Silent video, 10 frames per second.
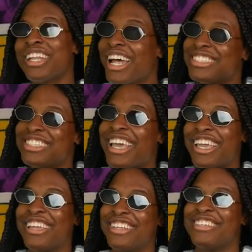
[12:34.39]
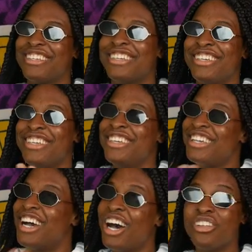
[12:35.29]
What did I say?
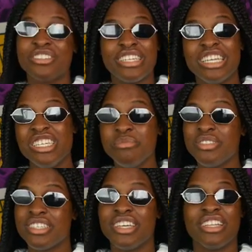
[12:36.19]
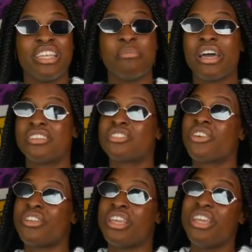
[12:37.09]
Other teams? They might have
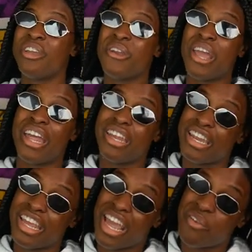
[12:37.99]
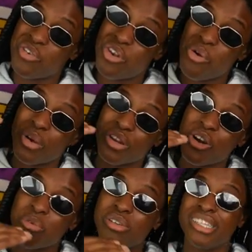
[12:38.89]
started here and they have nowhere to
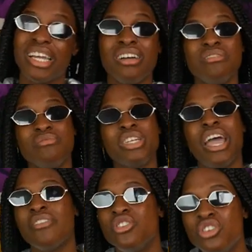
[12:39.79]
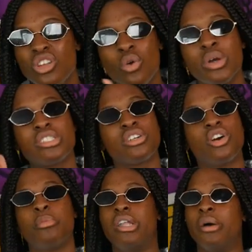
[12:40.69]
go but down. We have nowhere to
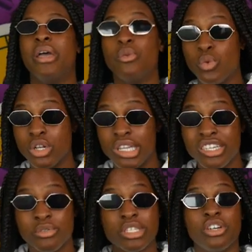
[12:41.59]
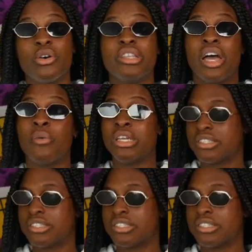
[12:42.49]
go but up, and we're literally going that way.